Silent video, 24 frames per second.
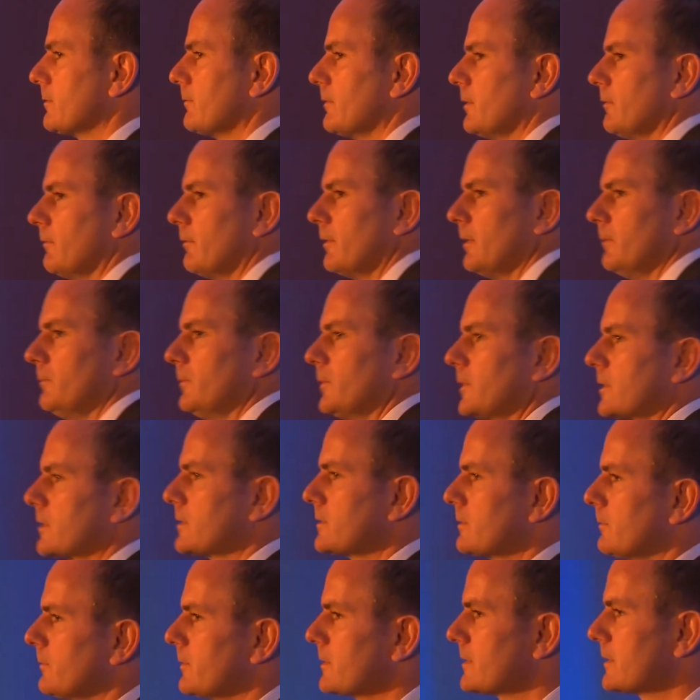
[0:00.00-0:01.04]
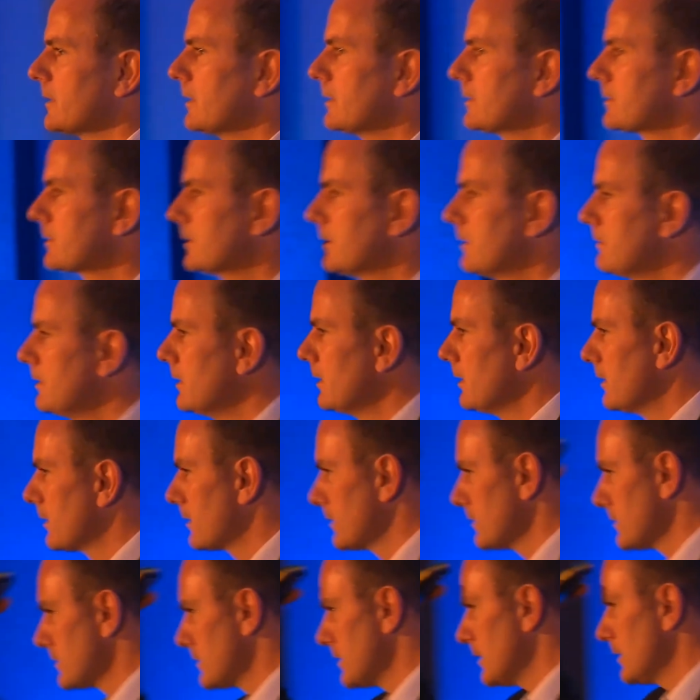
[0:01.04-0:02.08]
are in the room, which is always nice. I know
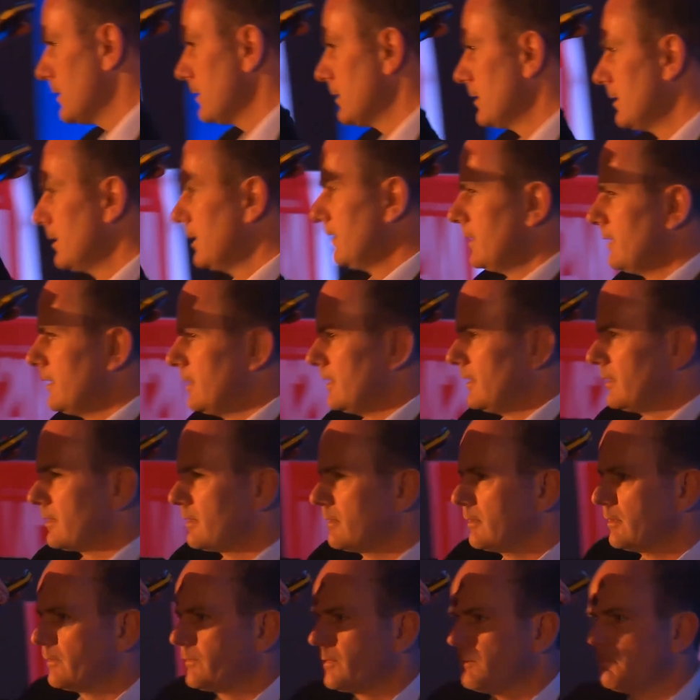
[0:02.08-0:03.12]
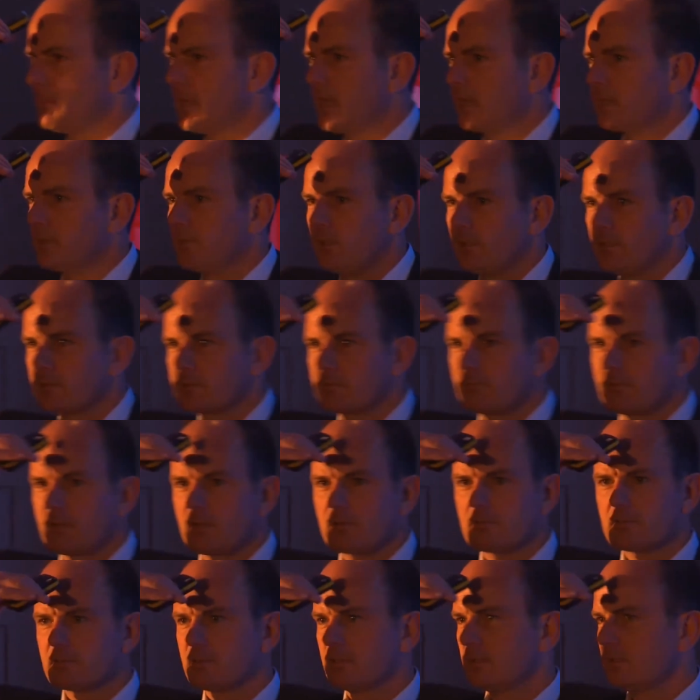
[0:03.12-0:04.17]
Jürgen's here. I don't know if Emmanuel's
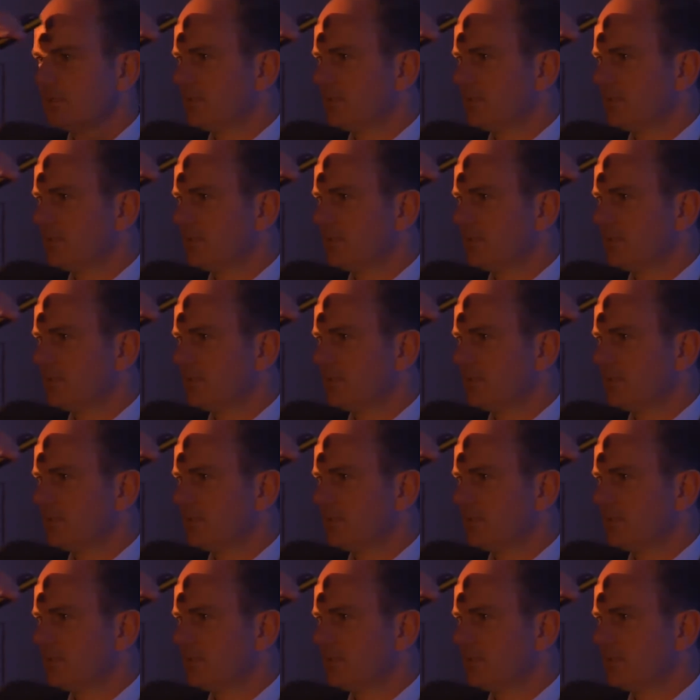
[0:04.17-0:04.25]
around.